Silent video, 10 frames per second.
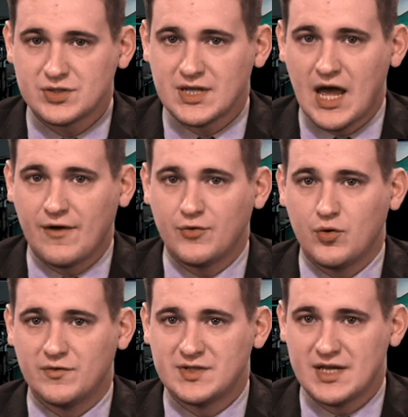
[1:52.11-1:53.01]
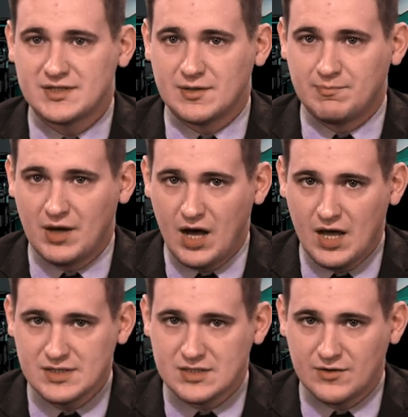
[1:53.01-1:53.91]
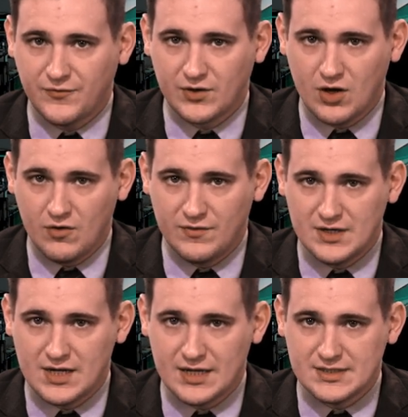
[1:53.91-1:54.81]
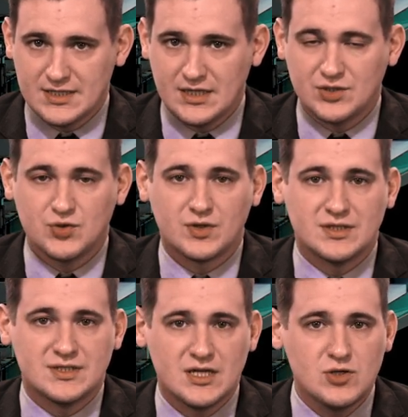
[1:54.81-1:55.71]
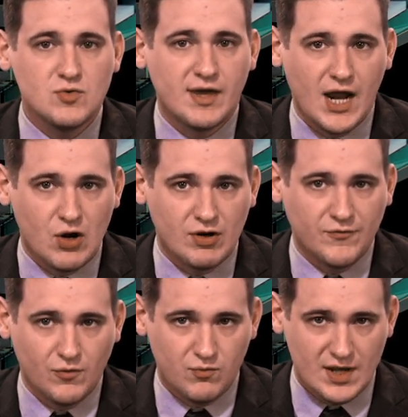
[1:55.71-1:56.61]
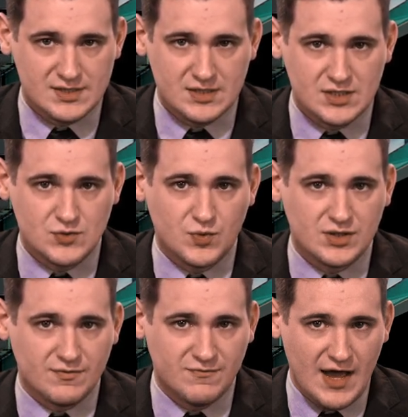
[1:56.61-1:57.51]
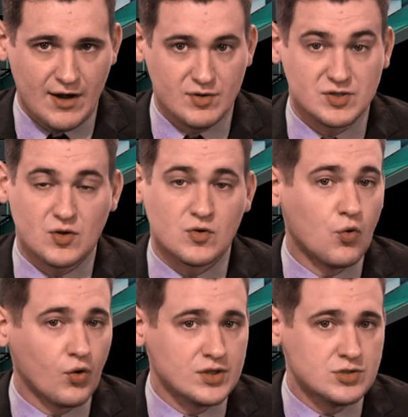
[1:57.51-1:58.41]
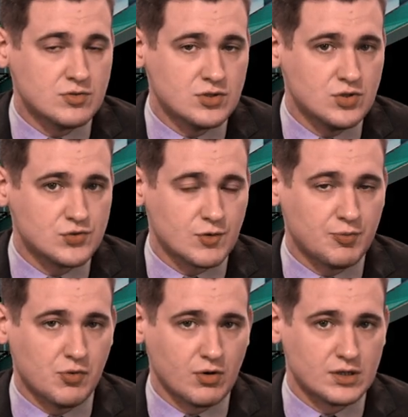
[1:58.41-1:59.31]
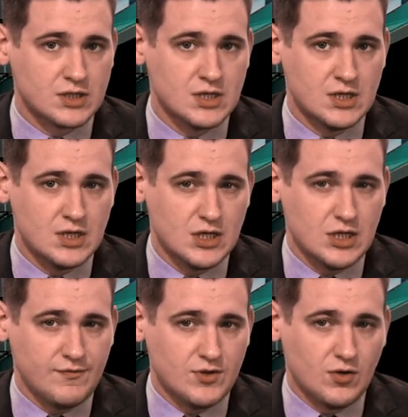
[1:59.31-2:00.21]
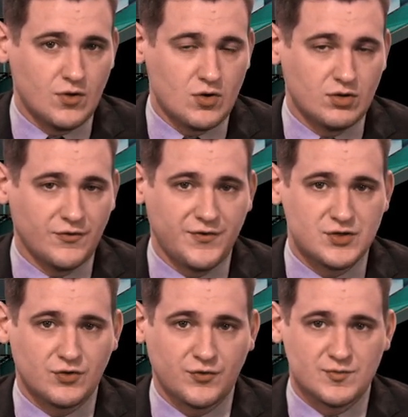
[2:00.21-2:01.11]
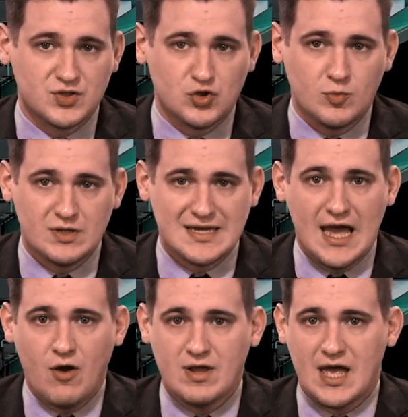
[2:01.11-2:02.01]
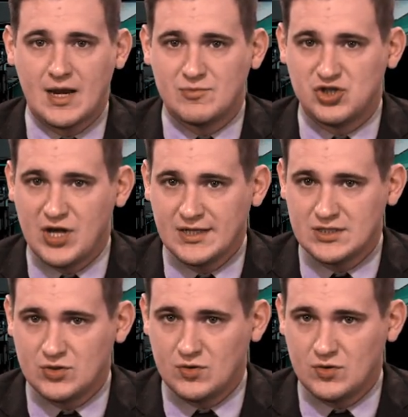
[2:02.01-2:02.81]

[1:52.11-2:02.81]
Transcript: staff who have tested positive for COVID-19 to continue caring for residents with the virus, according to a news report. Even though local officials from Steuben County had objected